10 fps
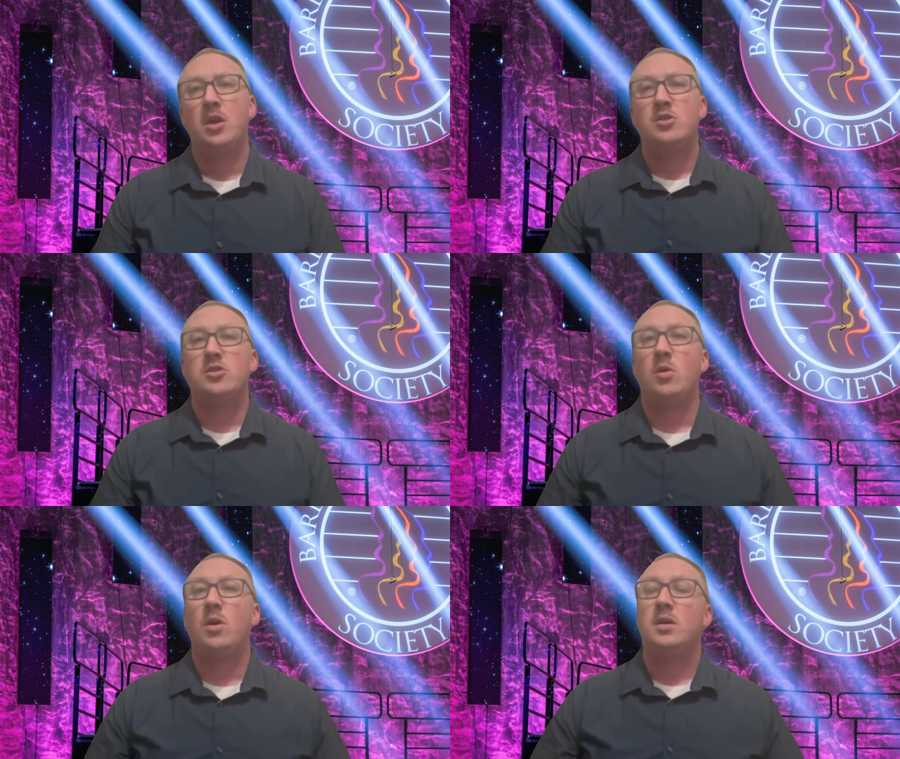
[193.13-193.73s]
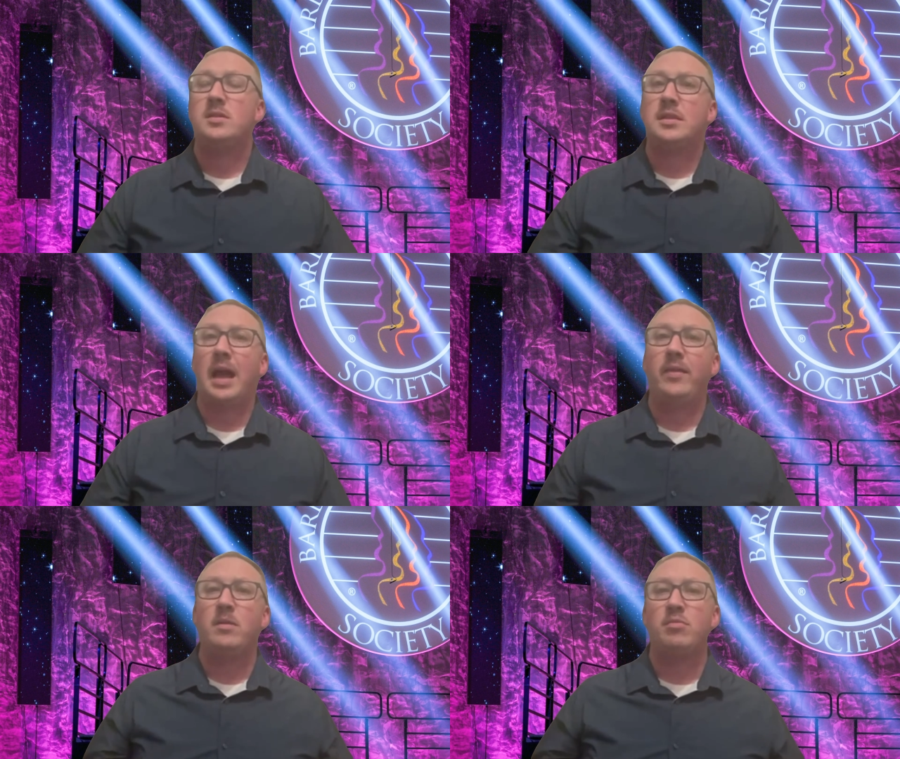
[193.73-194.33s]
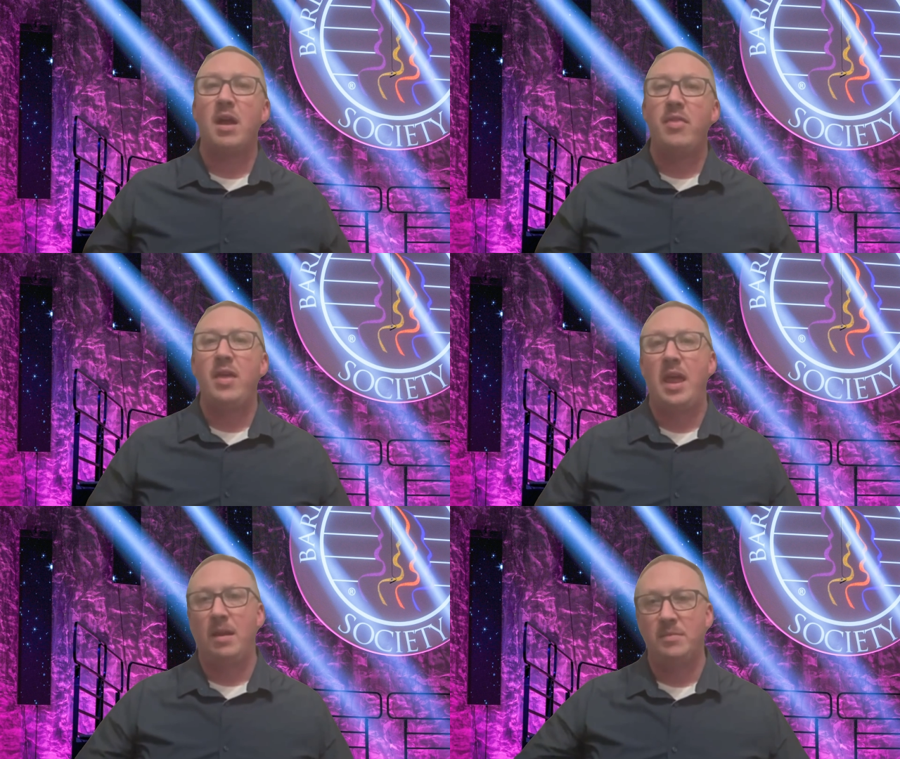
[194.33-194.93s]
So silent breath
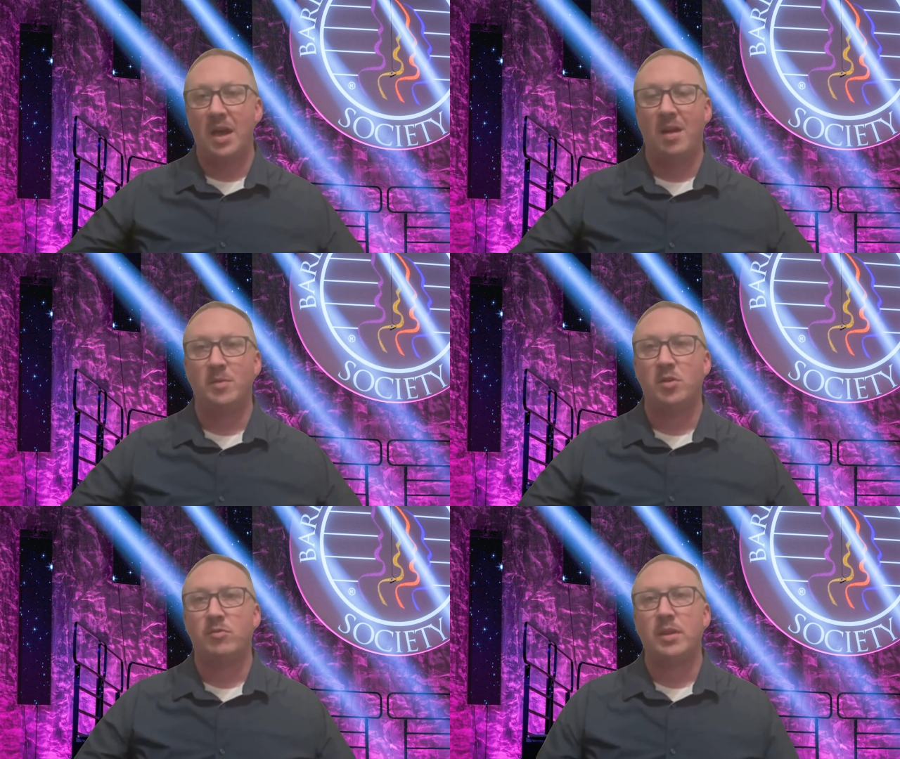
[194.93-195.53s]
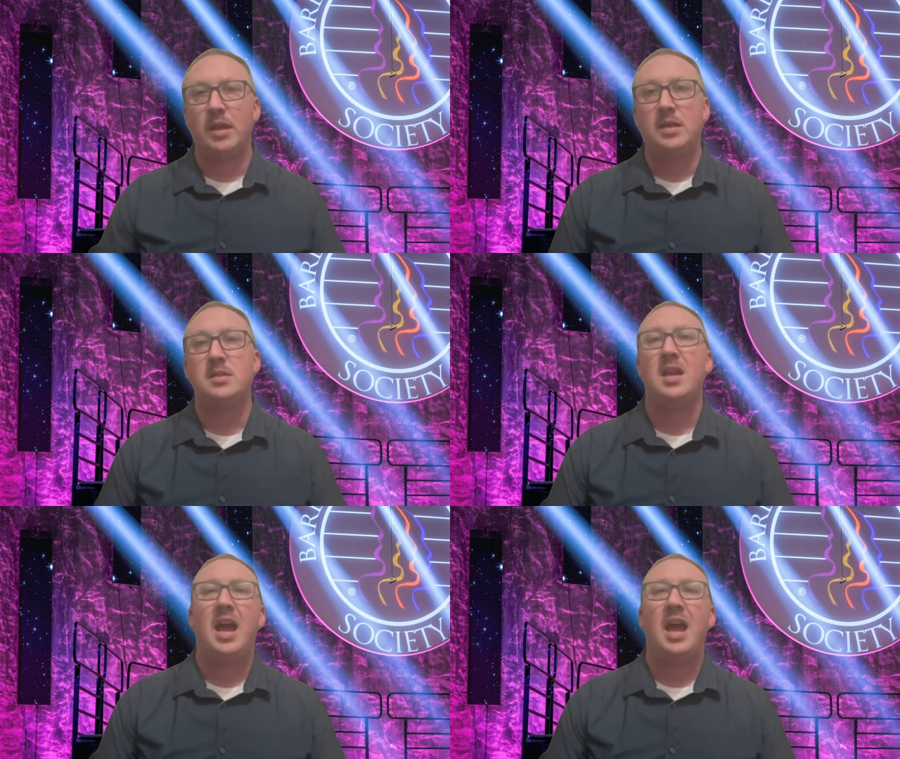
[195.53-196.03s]
and abdominal release